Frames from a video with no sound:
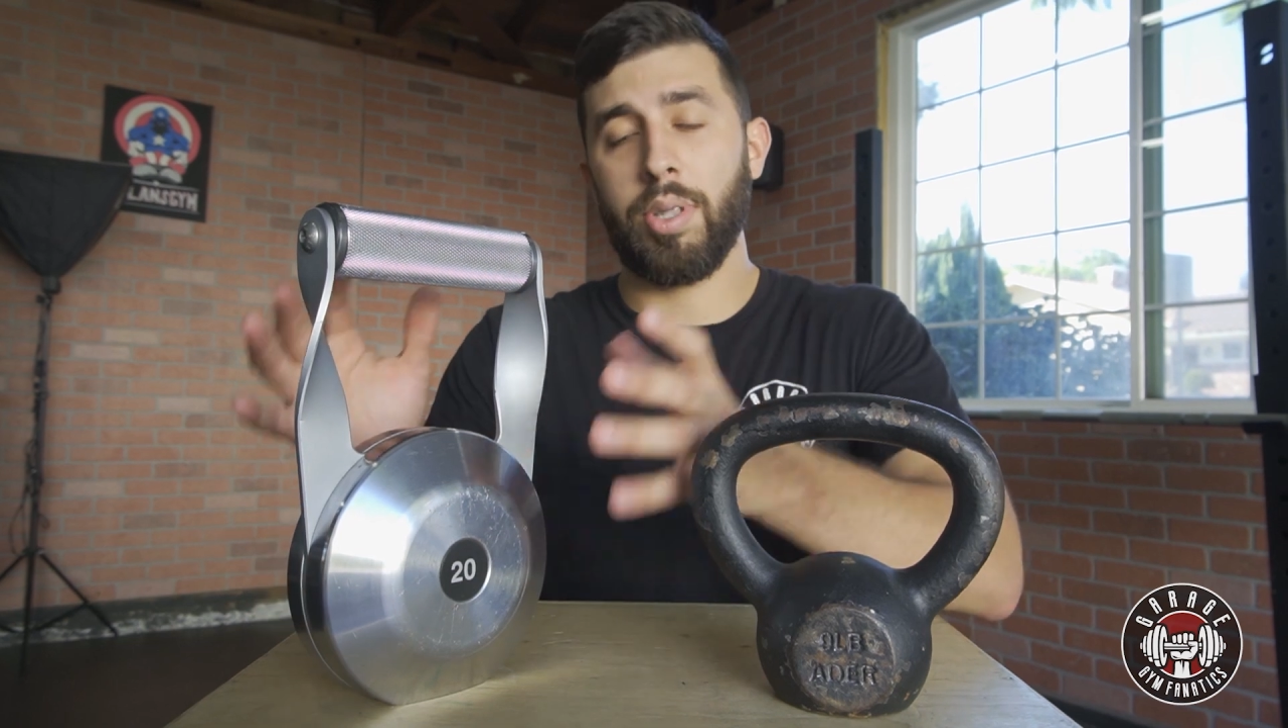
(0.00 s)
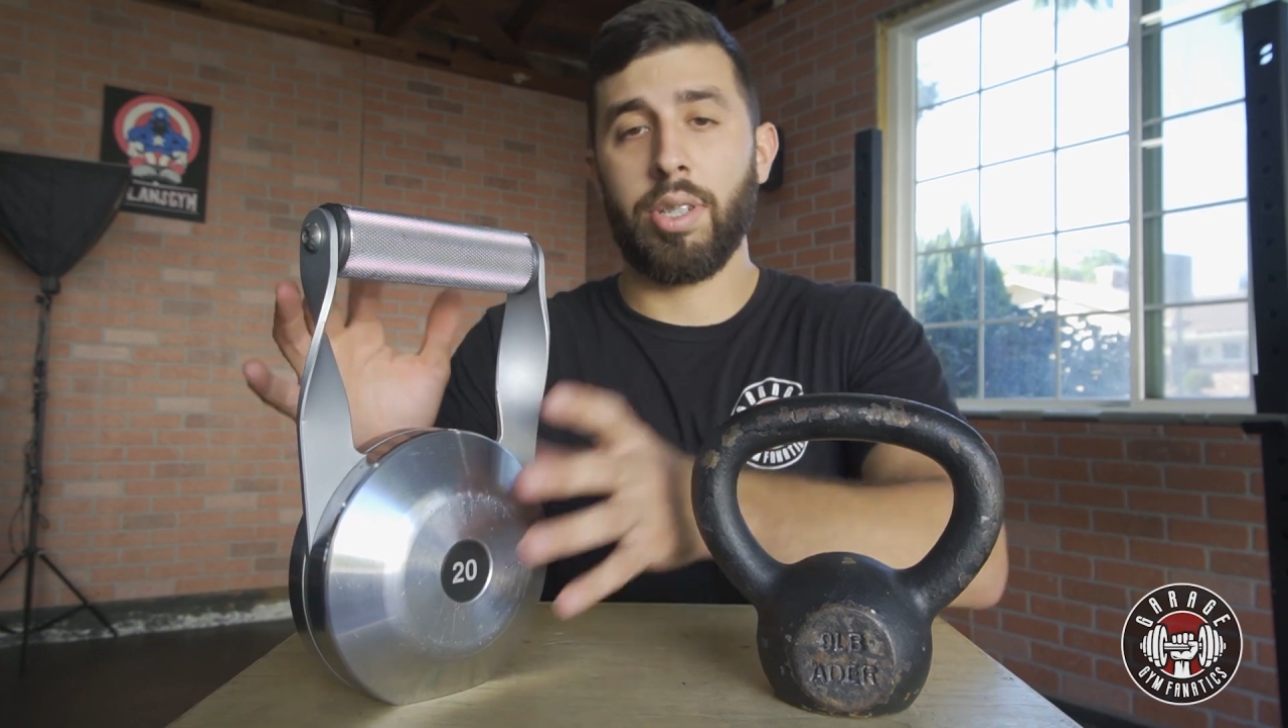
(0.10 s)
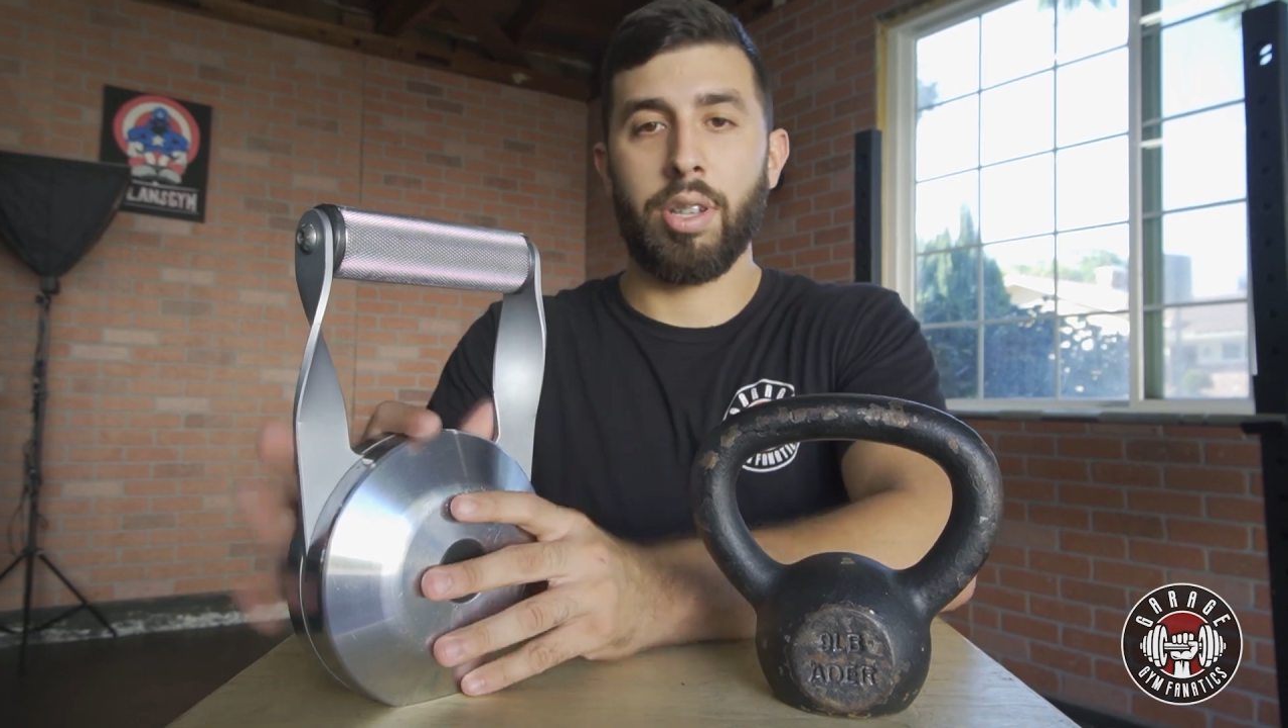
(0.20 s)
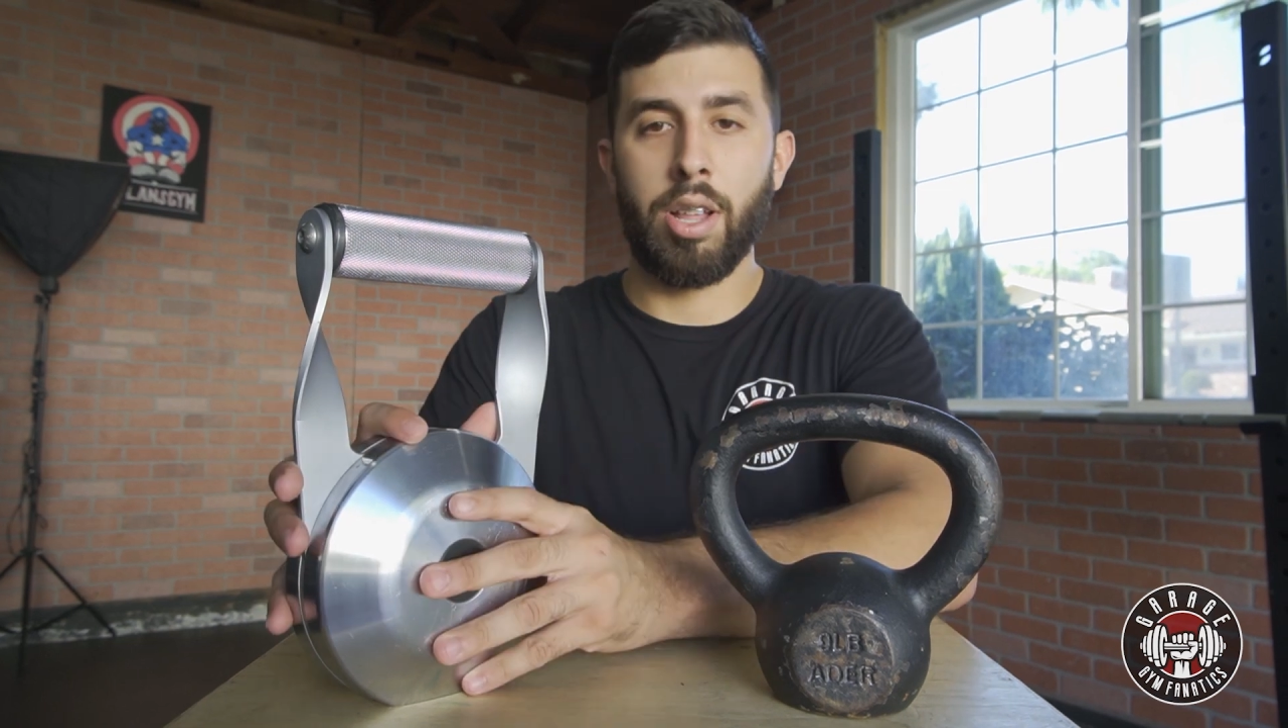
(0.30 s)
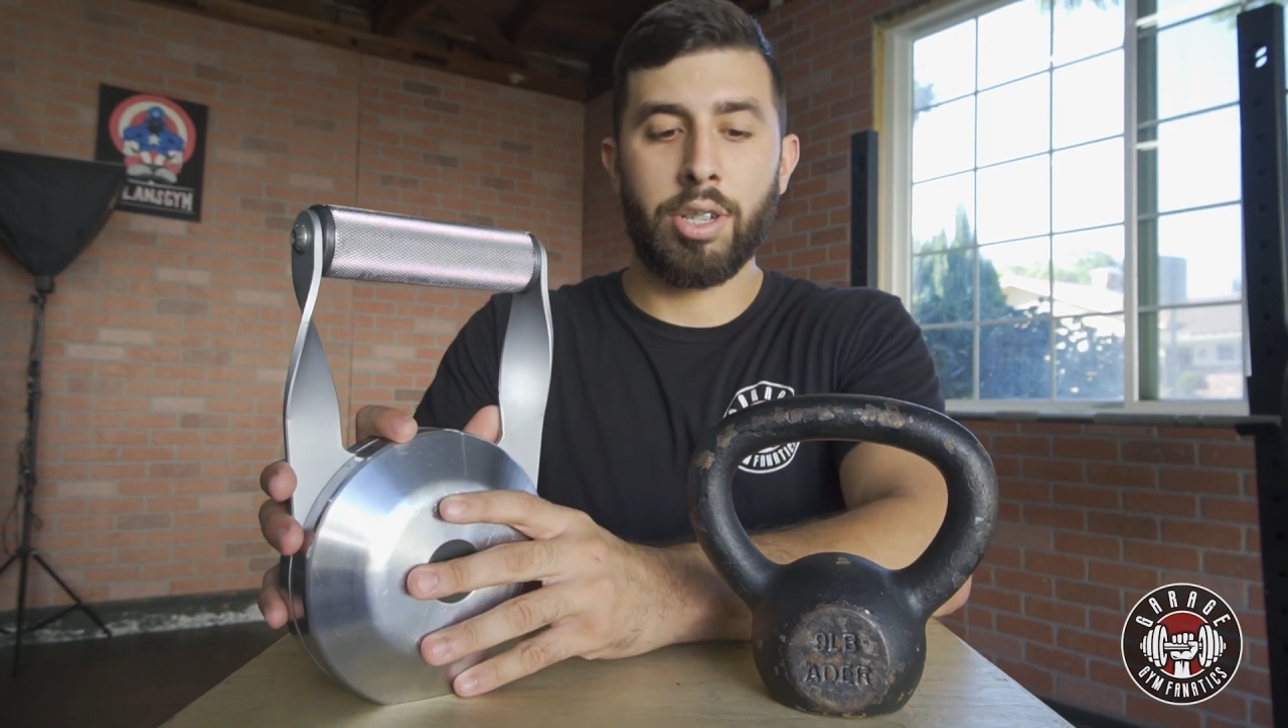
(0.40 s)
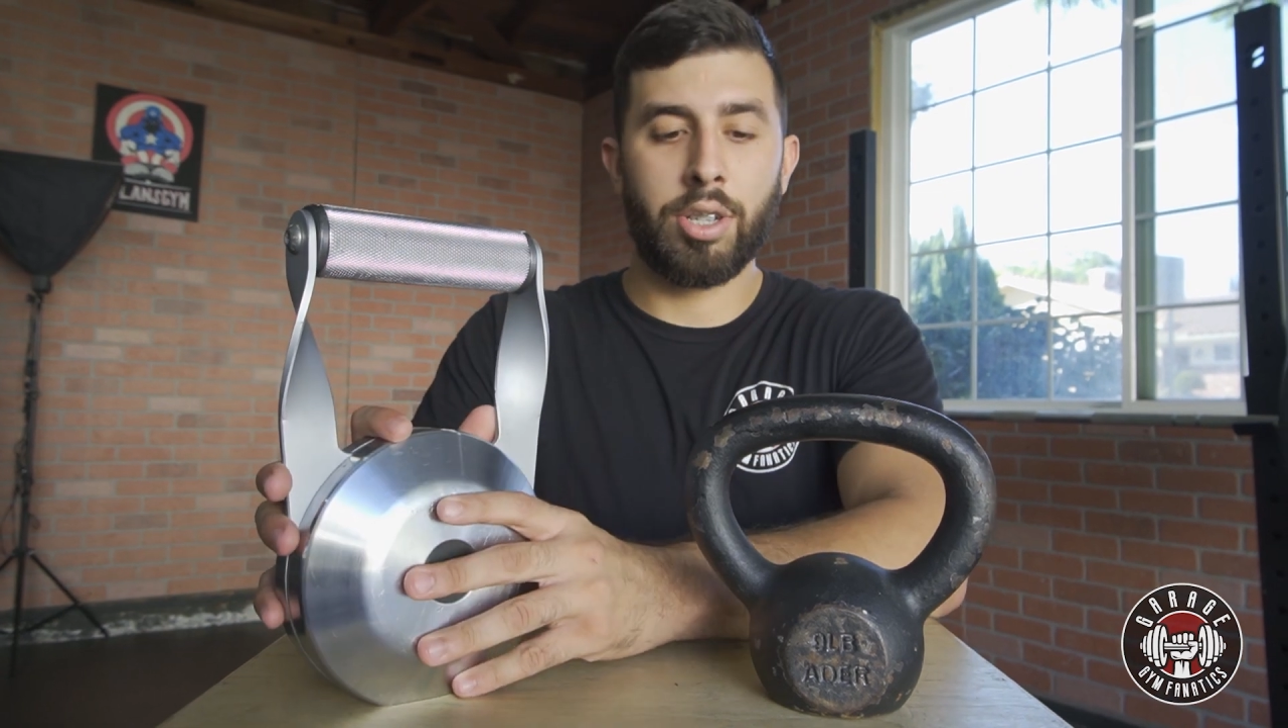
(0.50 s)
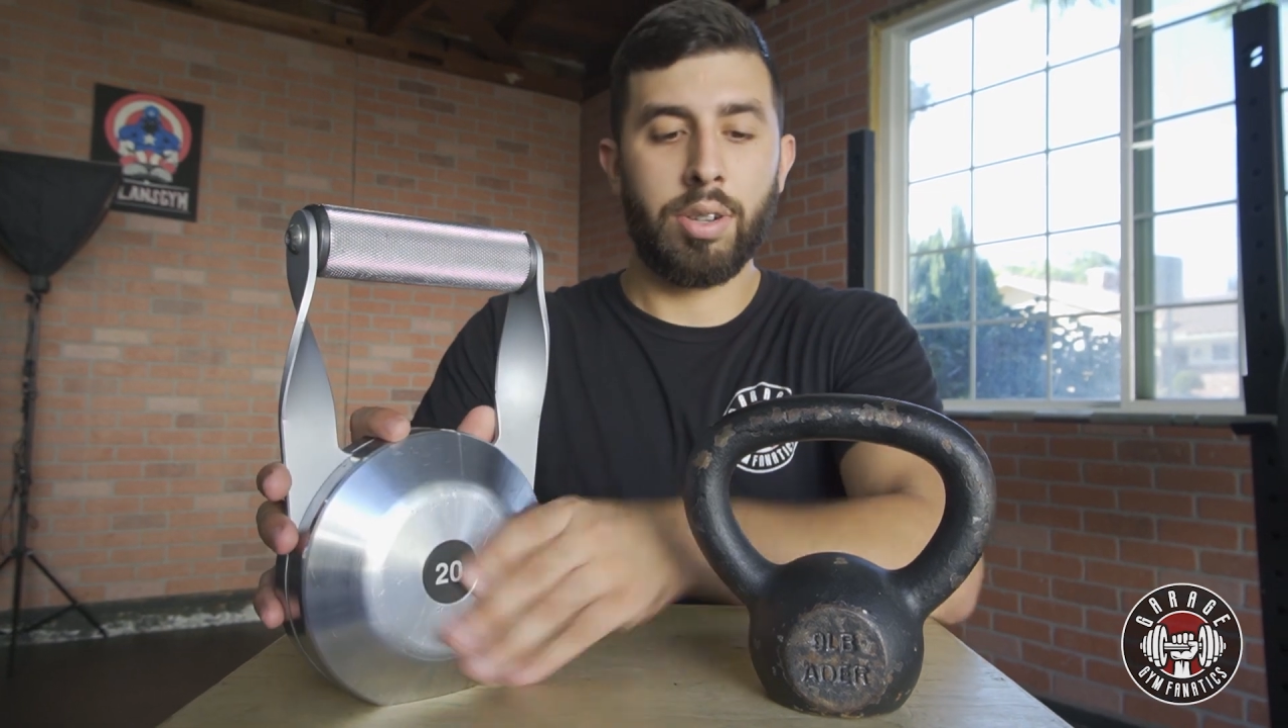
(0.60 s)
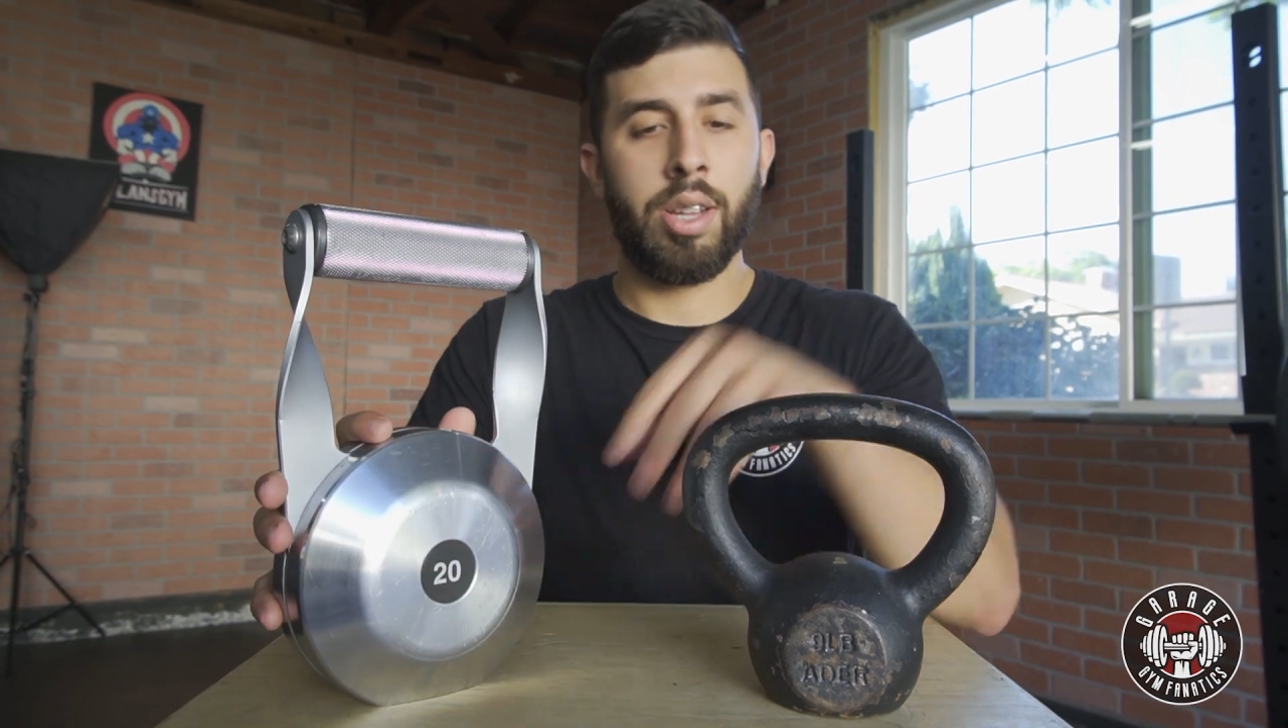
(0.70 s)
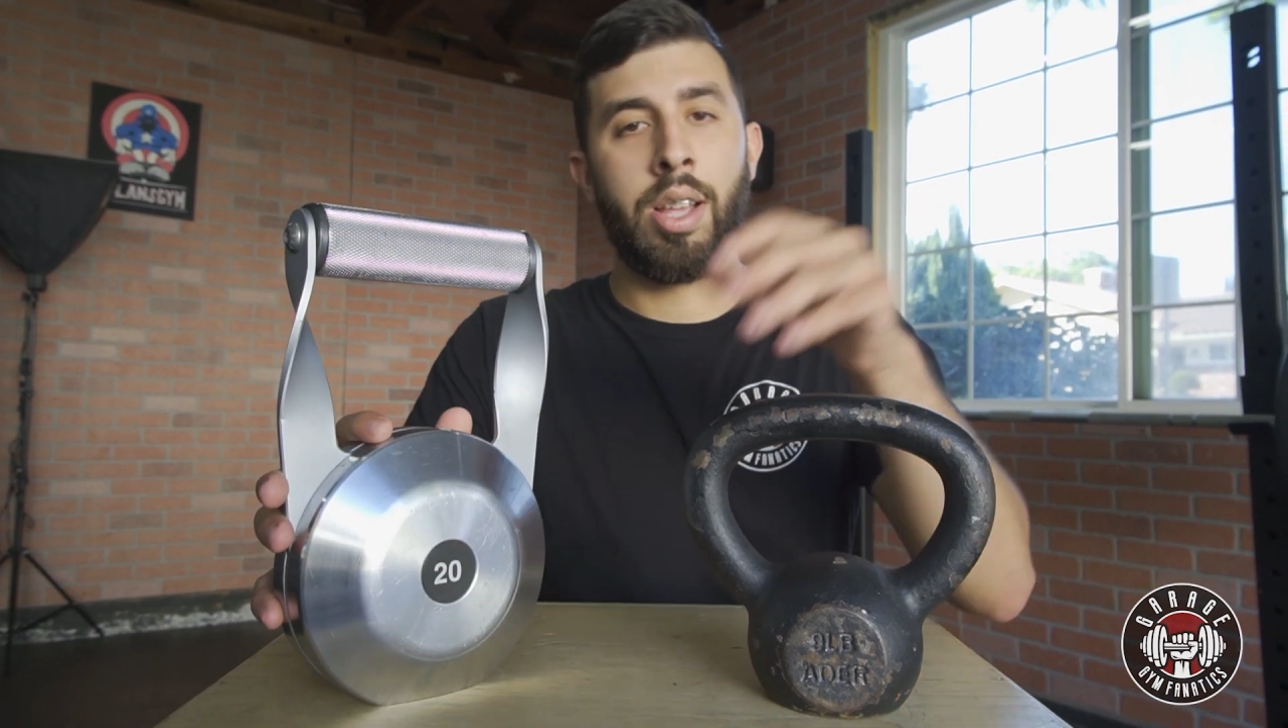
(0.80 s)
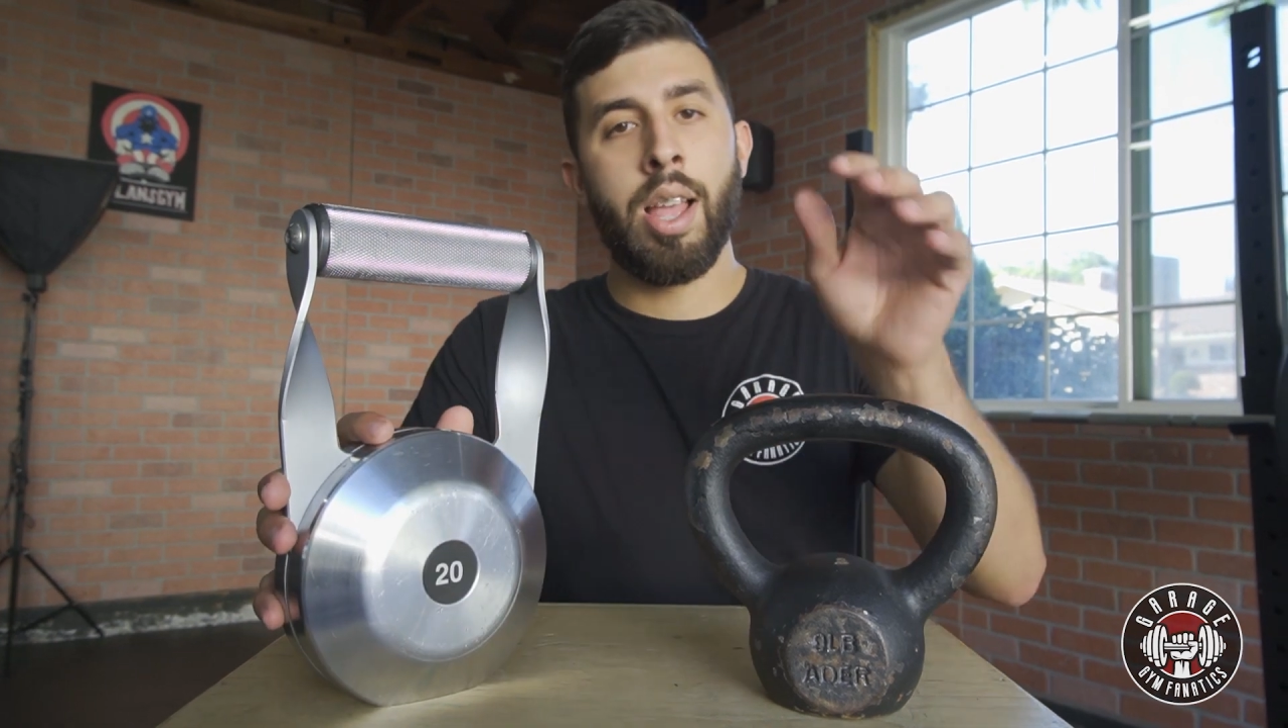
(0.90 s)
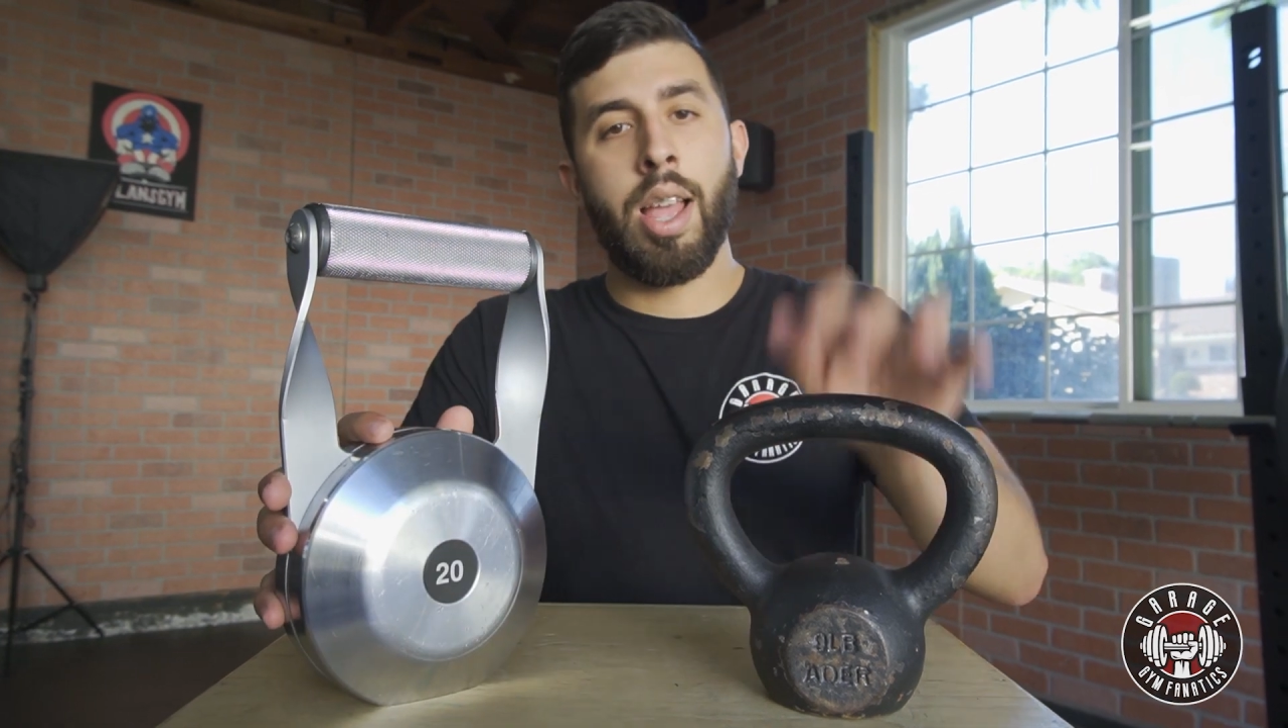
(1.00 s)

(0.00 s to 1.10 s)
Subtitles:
It's a luxury,